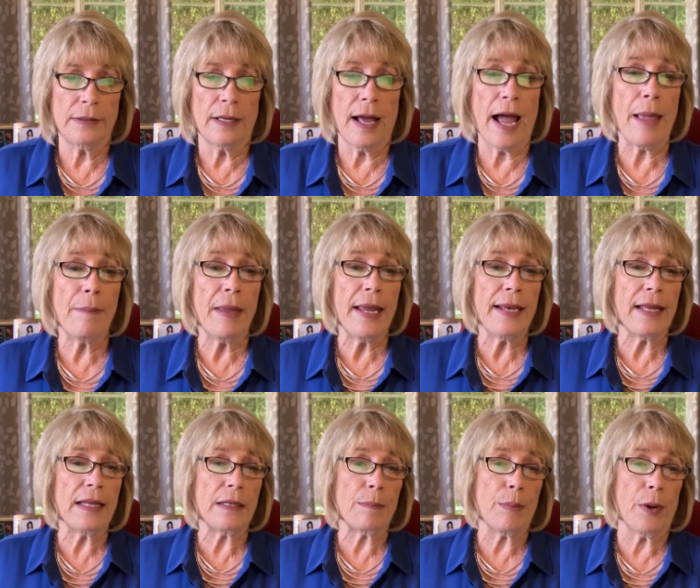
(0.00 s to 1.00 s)
I mean
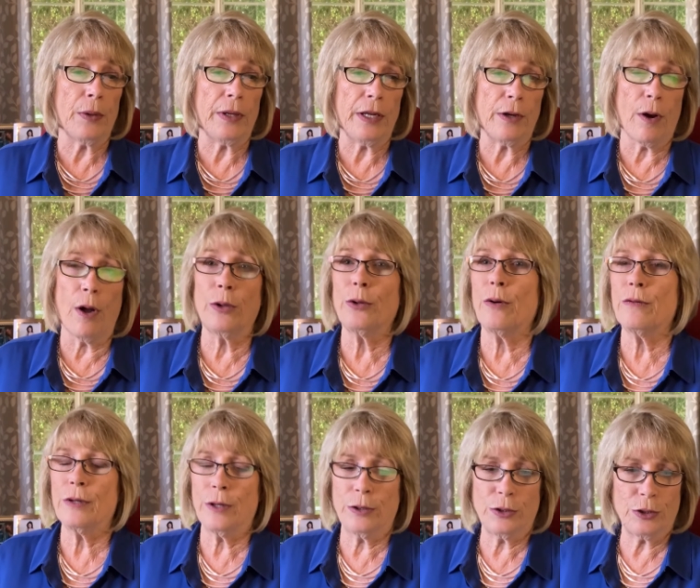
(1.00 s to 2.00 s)
it, Perky called over
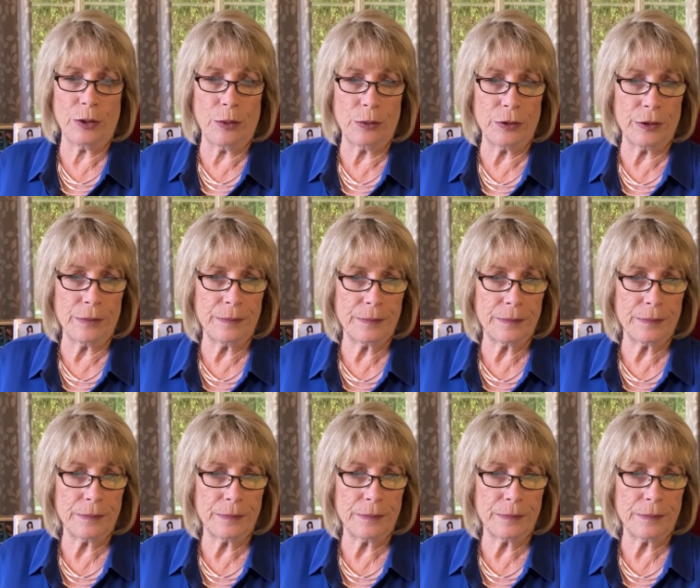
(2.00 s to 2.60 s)
her shoulder.